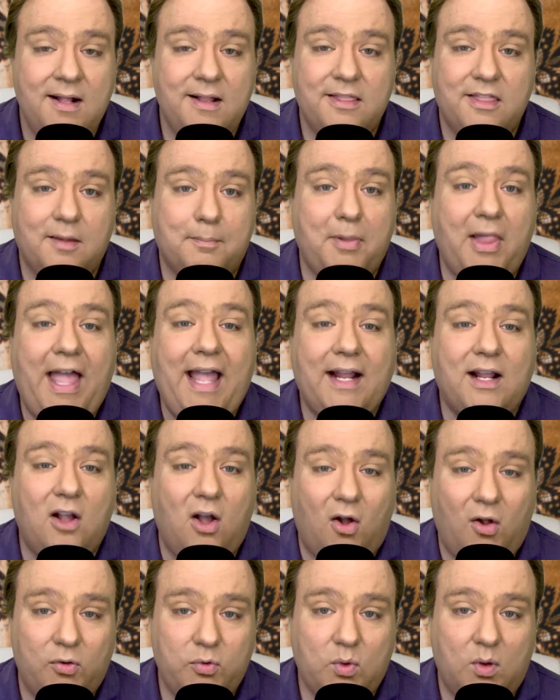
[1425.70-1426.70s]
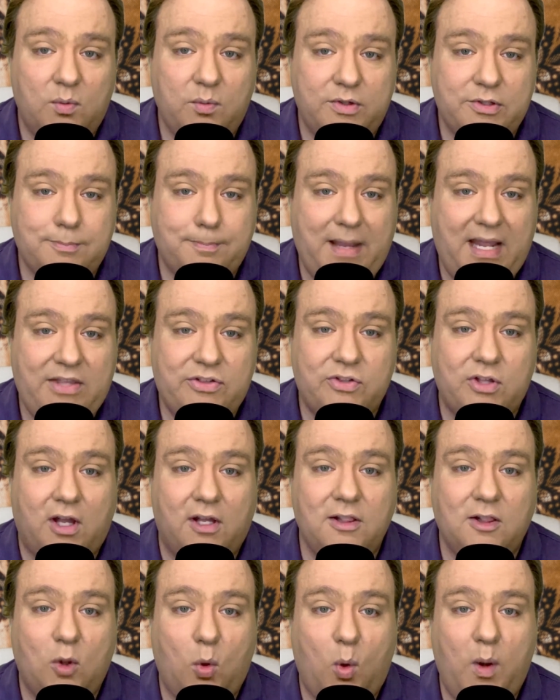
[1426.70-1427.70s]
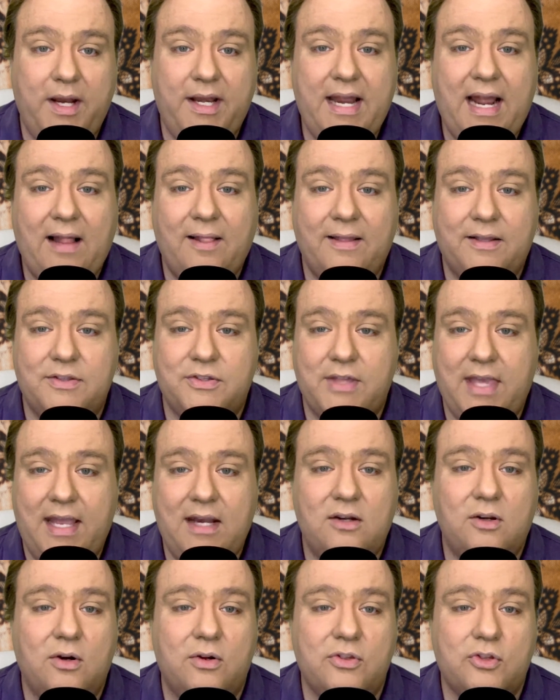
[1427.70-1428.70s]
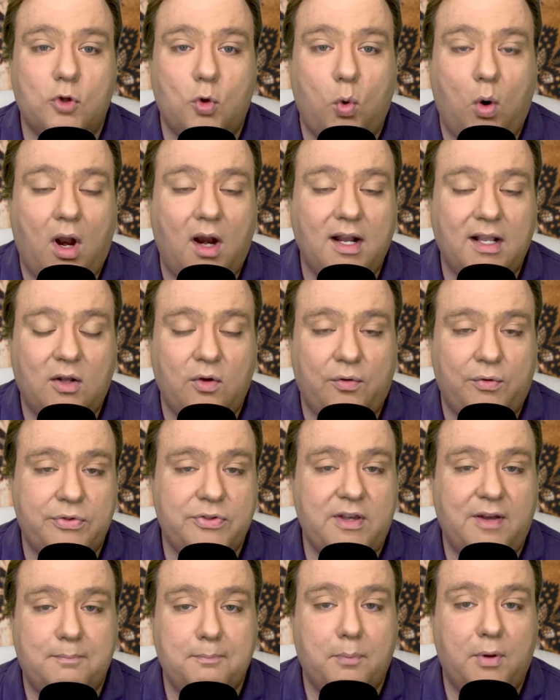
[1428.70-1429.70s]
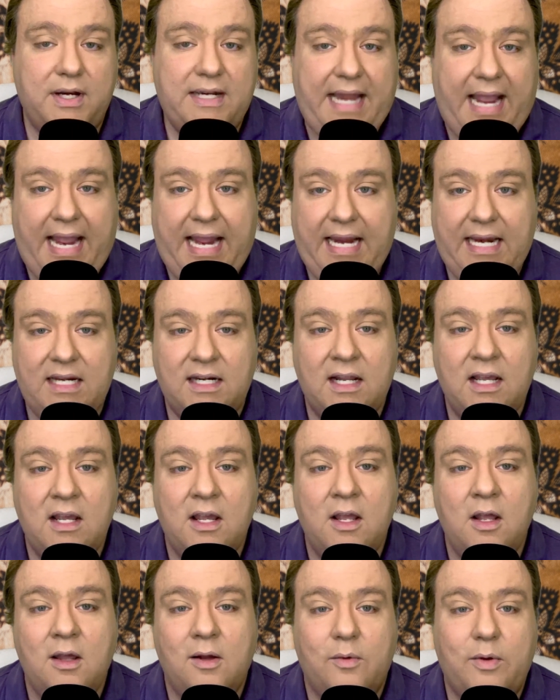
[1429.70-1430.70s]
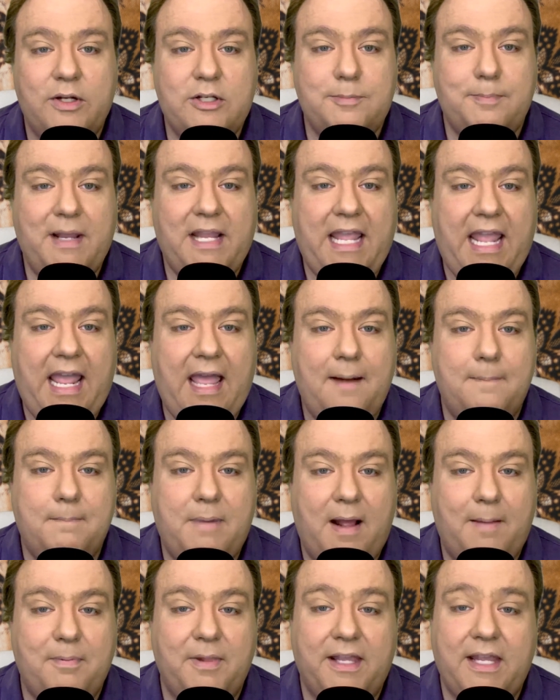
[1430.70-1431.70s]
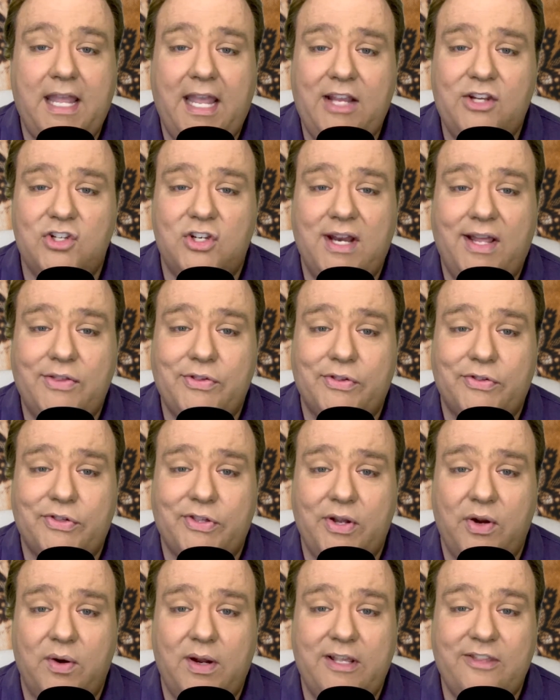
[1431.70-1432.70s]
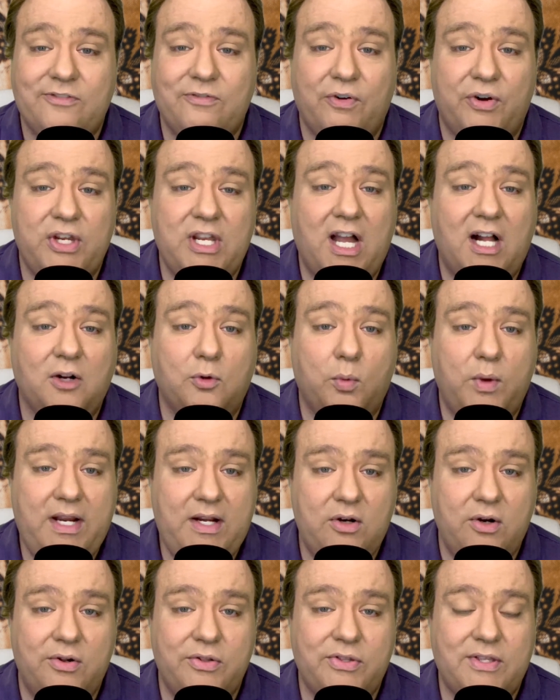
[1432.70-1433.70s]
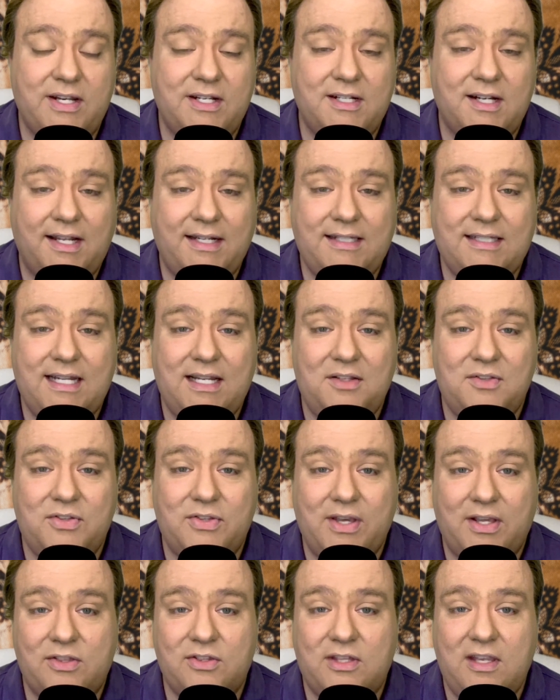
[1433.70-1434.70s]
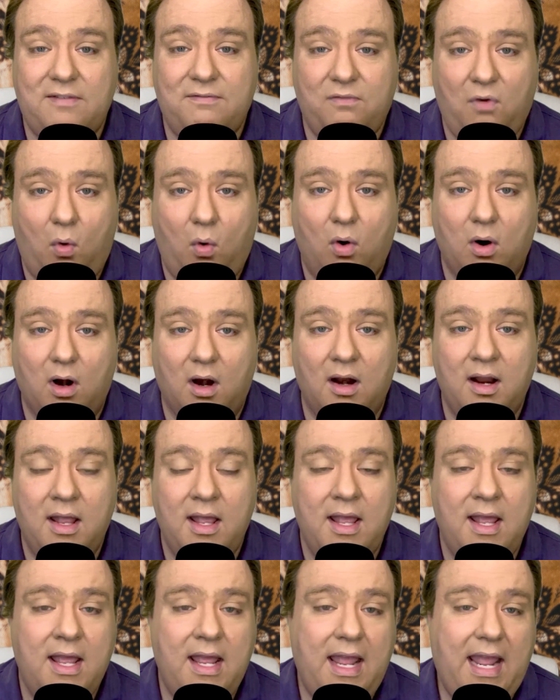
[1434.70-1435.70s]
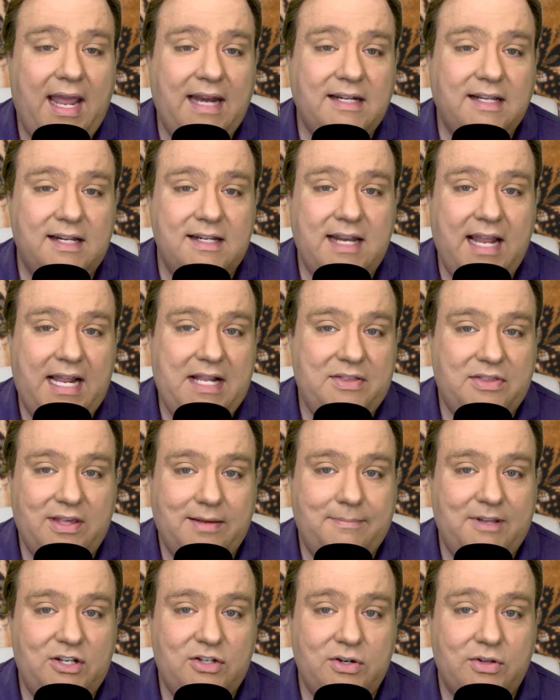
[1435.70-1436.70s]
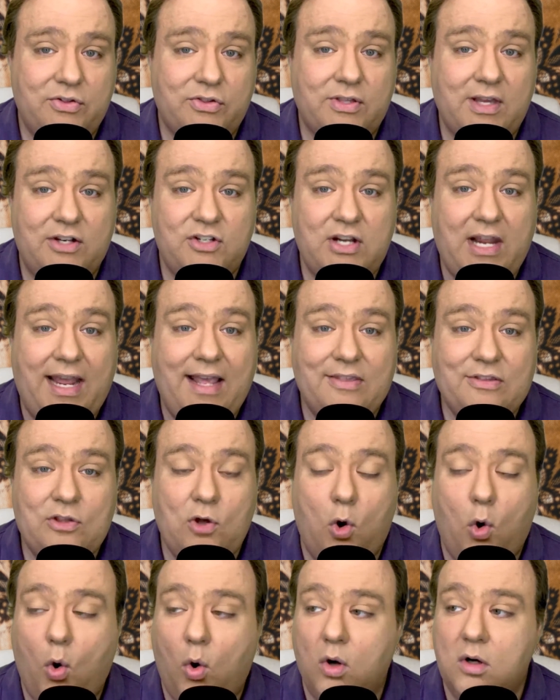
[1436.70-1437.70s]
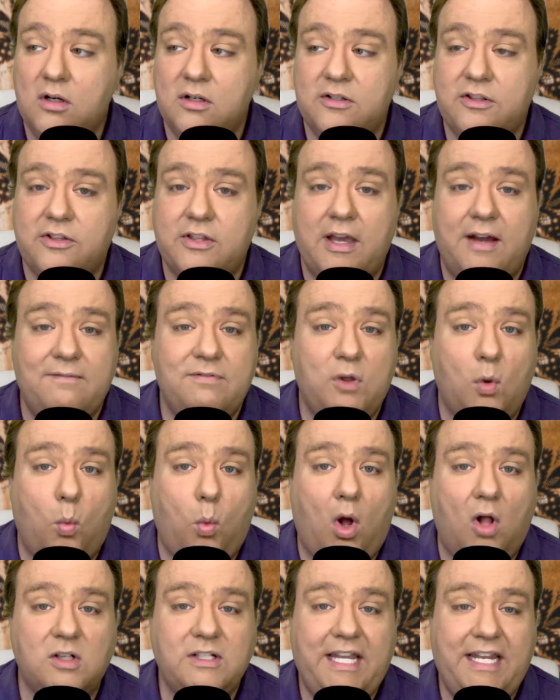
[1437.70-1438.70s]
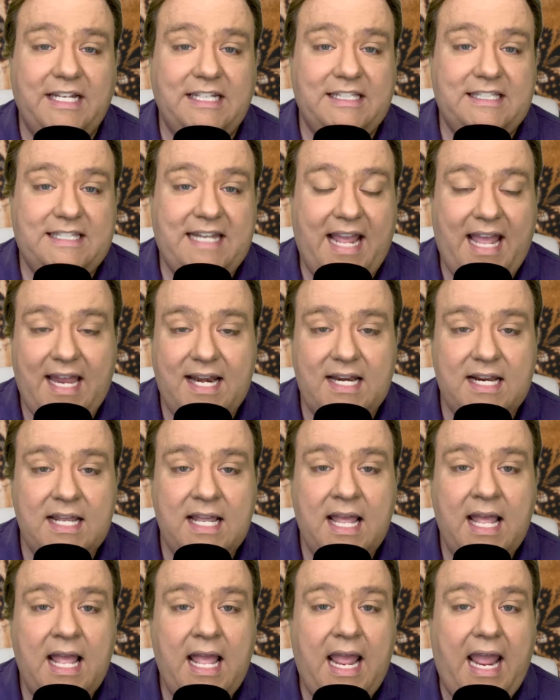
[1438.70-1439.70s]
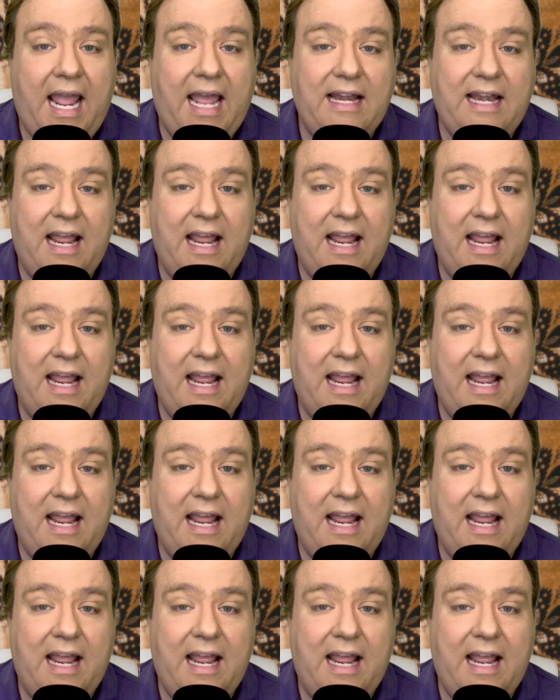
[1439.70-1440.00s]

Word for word: The Black Cauldron was based on Lloyd Alexander's Chronicles of Prydain, which began publication as a series for young readers in 1964 and contains images such as hordes of the walking dead and